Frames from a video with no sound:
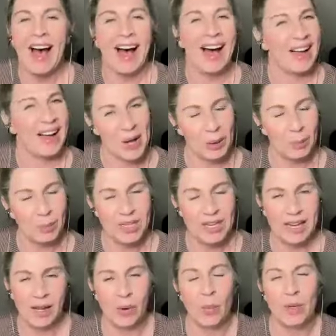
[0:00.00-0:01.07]
I hope
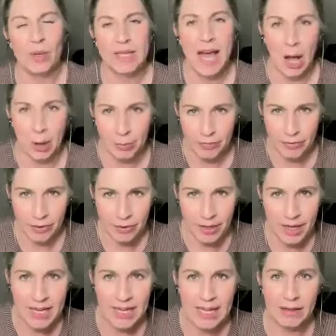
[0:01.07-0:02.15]
today was helpful.
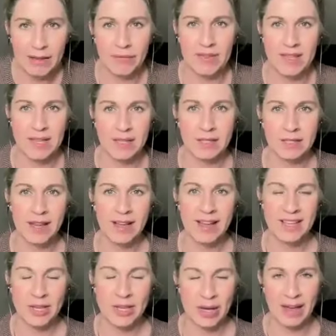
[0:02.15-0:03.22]
If this
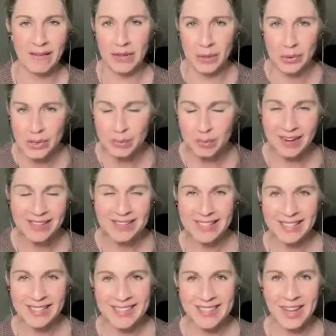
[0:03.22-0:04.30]
gave you some
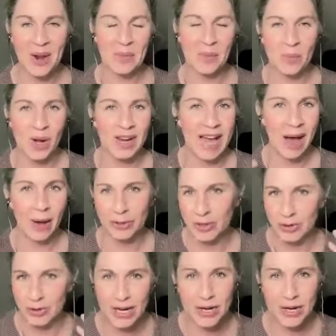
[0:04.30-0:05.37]
ideas on how to
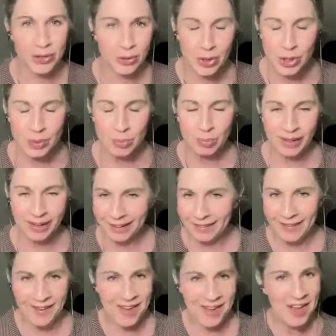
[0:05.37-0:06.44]
create your nutrition
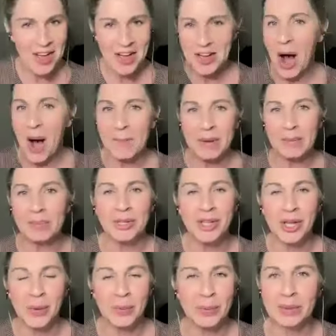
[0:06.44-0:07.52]
plan, comment
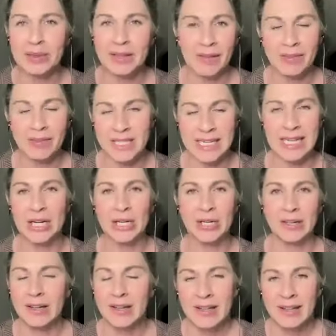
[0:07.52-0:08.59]
below. We would love to
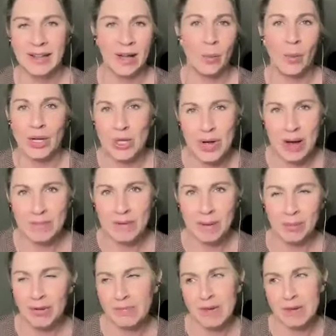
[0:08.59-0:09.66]
hear like what you come
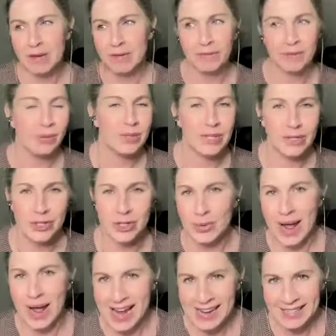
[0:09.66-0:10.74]
up with, maybe foods that you
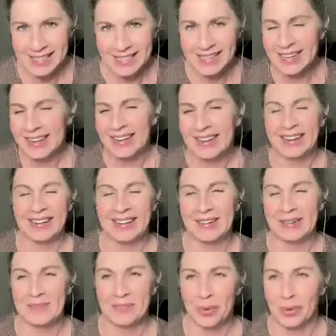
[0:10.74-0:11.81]
hate,
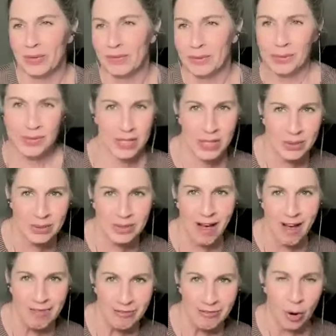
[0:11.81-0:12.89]
or foods that you
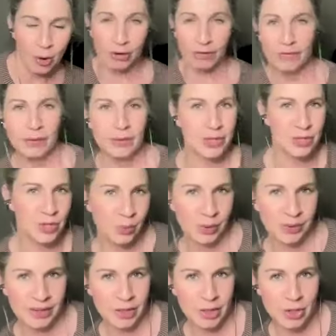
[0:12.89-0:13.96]
love, or foods that you're
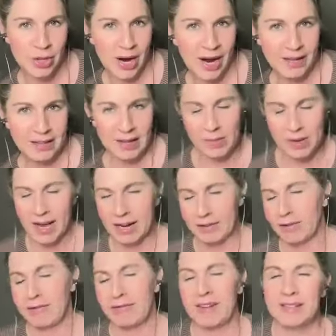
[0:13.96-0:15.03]
willing to try. That'd be kind
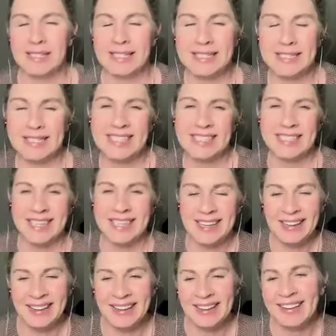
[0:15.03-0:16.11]
of a fun list to
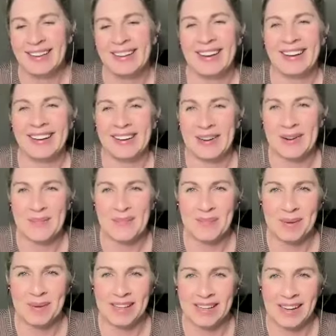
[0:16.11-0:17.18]
see.
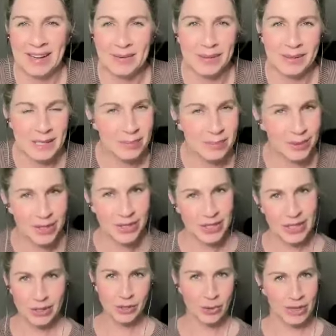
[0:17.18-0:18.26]
But I really
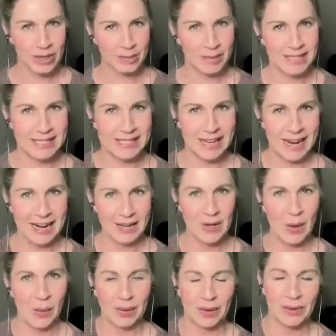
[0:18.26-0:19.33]
appreciate you joining me tonight
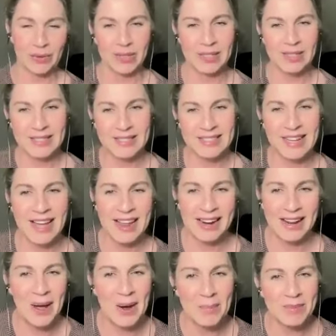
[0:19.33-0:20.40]
and going through this. And
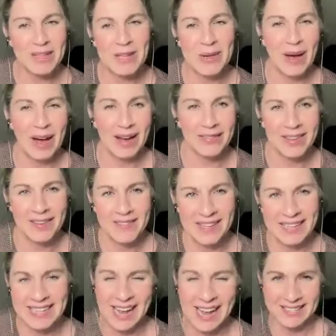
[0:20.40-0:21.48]
I hope that you have a
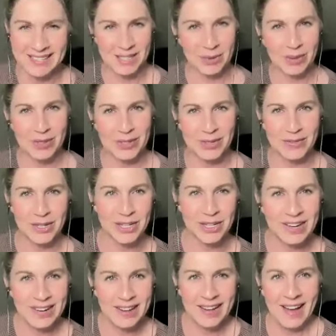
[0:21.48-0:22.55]
fantastic rest of
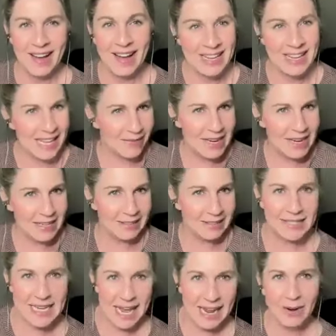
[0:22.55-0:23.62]
your
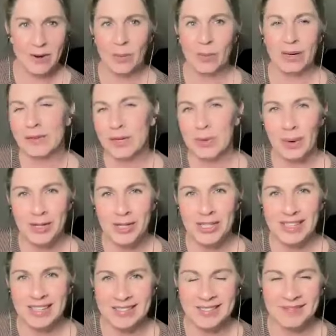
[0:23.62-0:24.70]
evening, day, or whenever you're watching
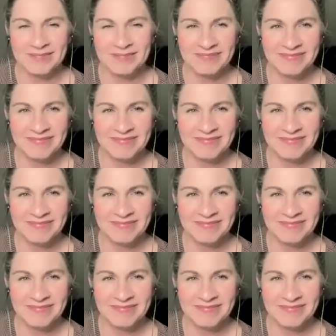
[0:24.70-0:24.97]
this.